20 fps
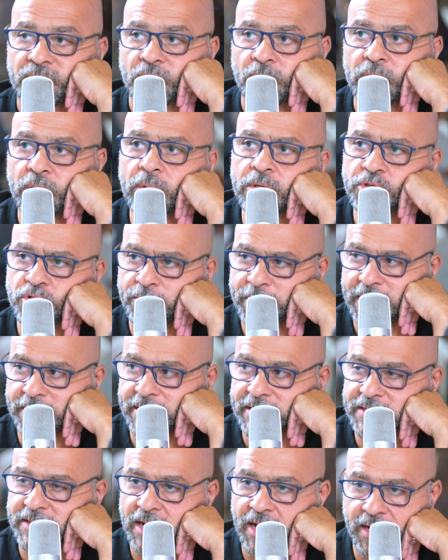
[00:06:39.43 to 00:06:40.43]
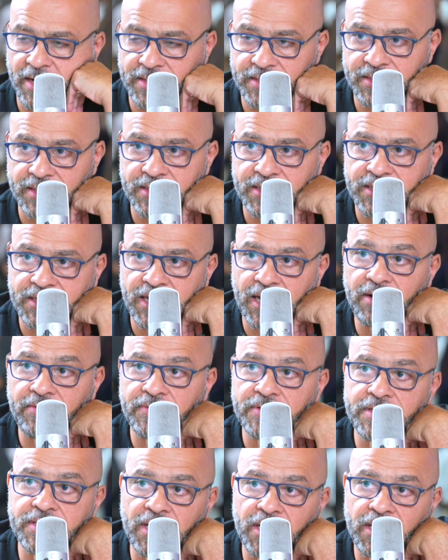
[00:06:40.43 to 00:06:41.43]
What do you mean? The silence
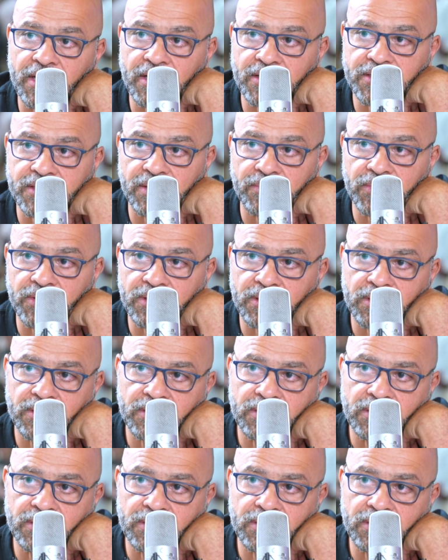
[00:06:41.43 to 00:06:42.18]
itself is telling us something?